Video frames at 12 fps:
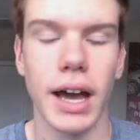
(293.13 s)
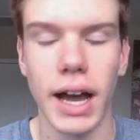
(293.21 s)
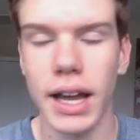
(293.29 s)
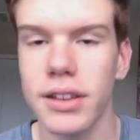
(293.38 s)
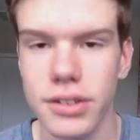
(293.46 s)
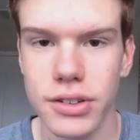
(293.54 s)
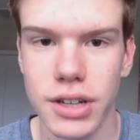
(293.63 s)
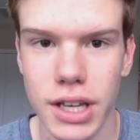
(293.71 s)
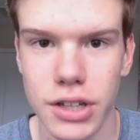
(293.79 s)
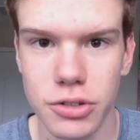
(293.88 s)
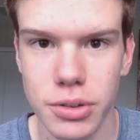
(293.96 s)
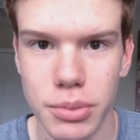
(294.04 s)
I listen to
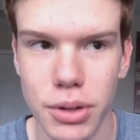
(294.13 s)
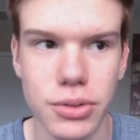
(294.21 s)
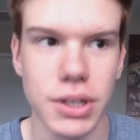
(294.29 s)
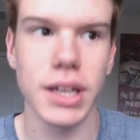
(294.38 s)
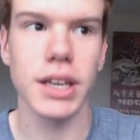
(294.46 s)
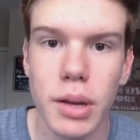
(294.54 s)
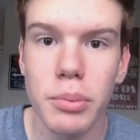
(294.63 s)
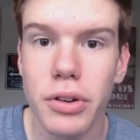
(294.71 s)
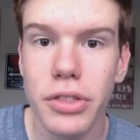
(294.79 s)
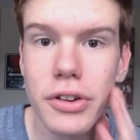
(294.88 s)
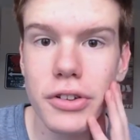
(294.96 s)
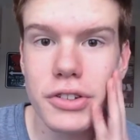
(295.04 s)
country music. Number
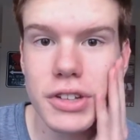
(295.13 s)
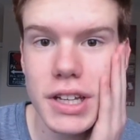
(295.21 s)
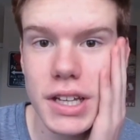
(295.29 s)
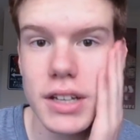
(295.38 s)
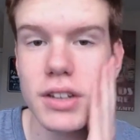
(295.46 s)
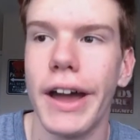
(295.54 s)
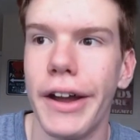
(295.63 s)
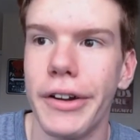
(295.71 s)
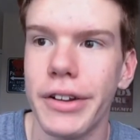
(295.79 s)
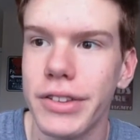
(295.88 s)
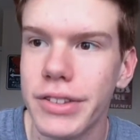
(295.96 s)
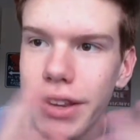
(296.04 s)
13, I
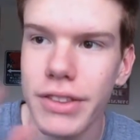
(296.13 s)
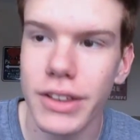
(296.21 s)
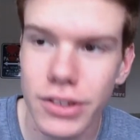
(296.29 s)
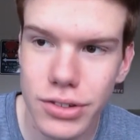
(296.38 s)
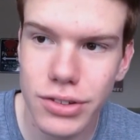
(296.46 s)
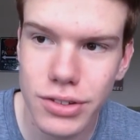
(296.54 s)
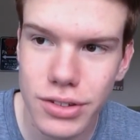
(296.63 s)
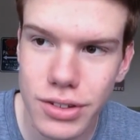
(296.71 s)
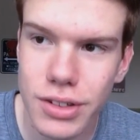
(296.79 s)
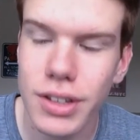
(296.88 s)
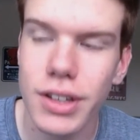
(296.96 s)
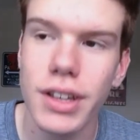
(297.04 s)
already said this,
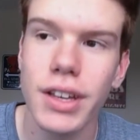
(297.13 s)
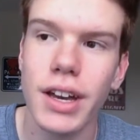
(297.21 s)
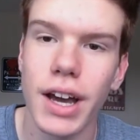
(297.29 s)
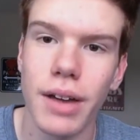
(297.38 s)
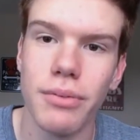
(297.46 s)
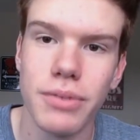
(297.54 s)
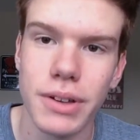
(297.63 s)
I'm